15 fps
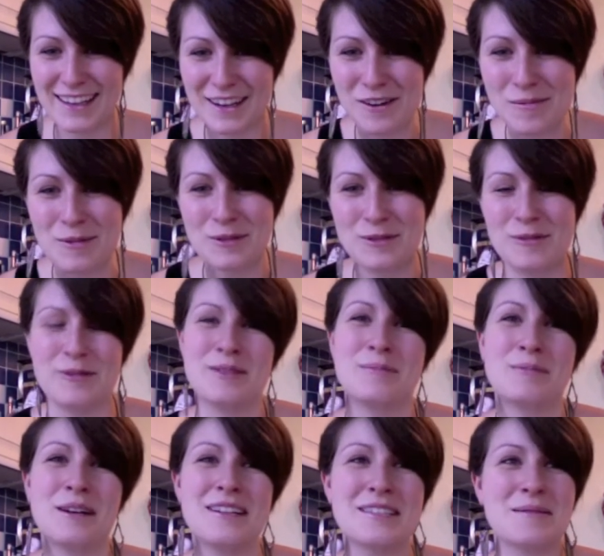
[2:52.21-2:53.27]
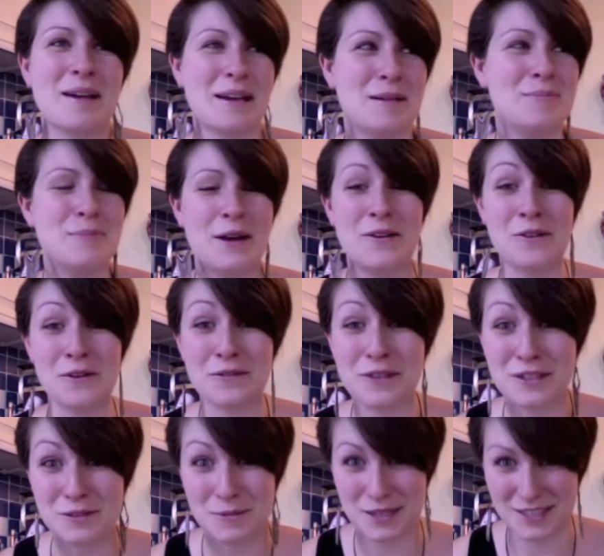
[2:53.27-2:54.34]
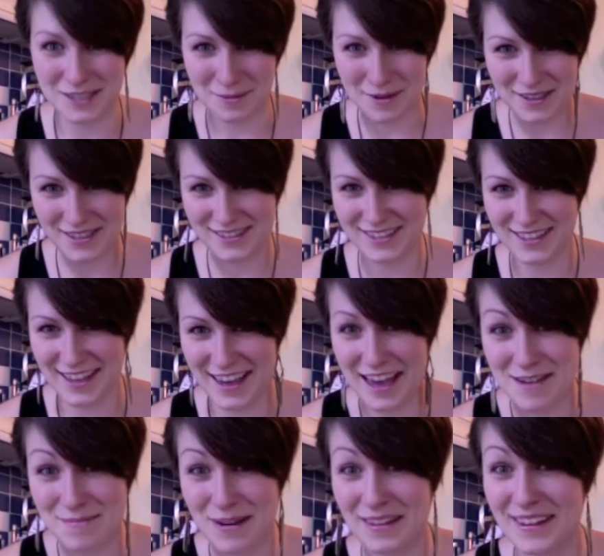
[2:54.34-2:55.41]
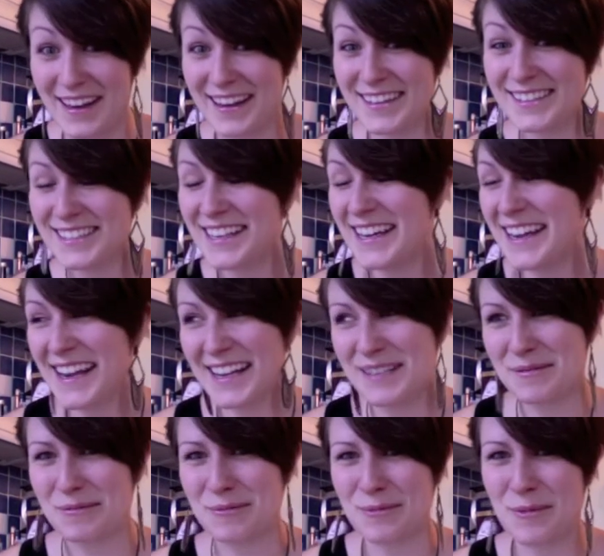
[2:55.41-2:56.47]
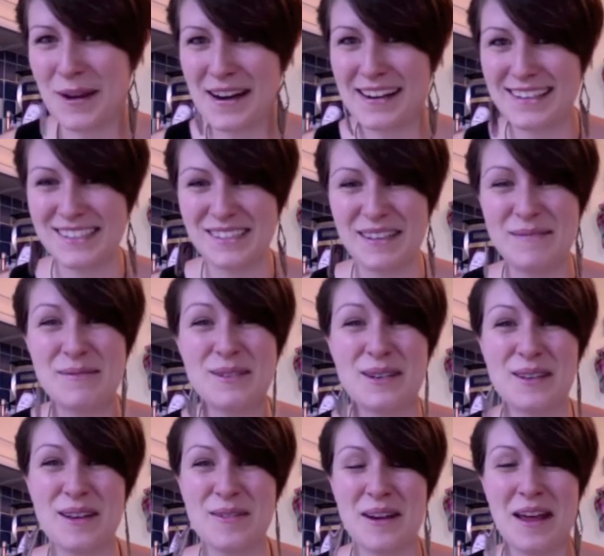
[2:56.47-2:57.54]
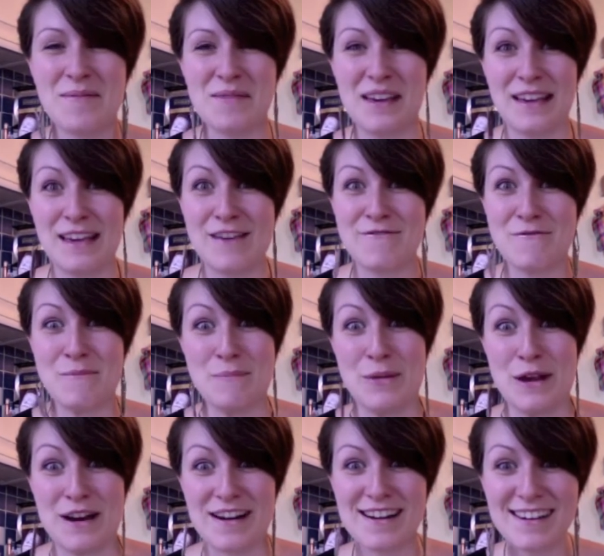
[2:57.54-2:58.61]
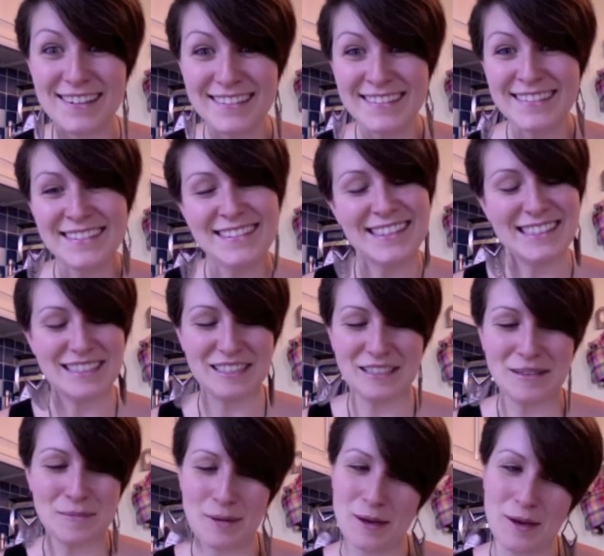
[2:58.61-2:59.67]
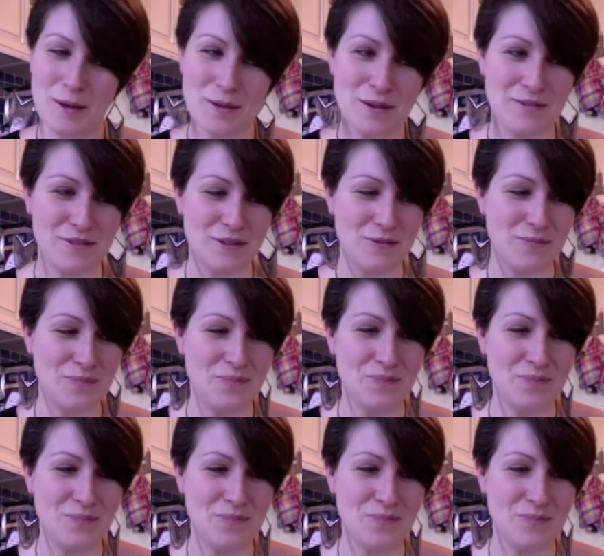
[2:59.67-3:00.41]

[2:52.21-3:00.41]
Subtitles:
almost do the split so I can bend over so my stomach doesn't, like, hit my legs. It's weird. So I'm sure that when I'm, like, even bigger, it's going to be even